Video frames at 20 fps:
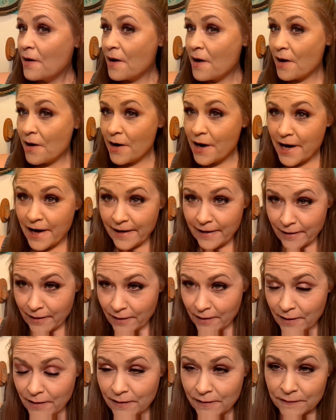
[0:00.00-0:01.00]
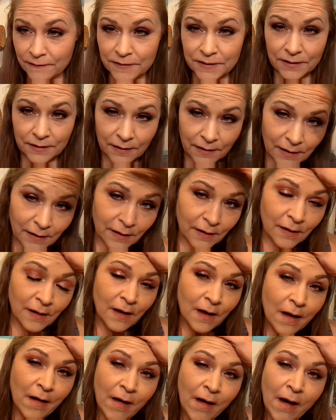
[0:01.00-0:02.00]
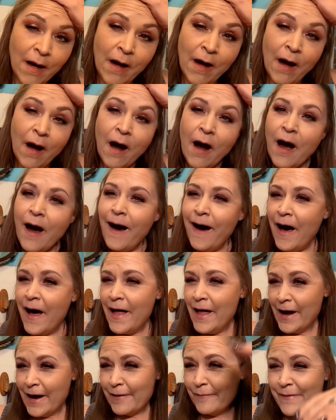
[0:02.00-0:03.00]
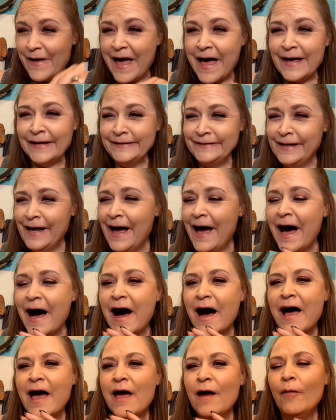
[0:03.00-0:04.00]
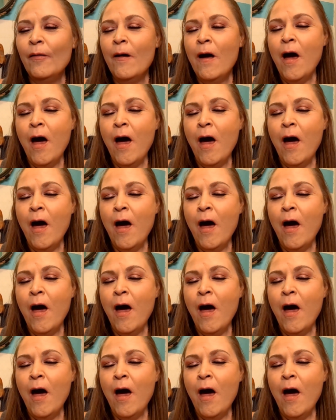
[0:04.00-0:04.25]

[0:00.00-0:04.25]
All right, loves. I look a mess. I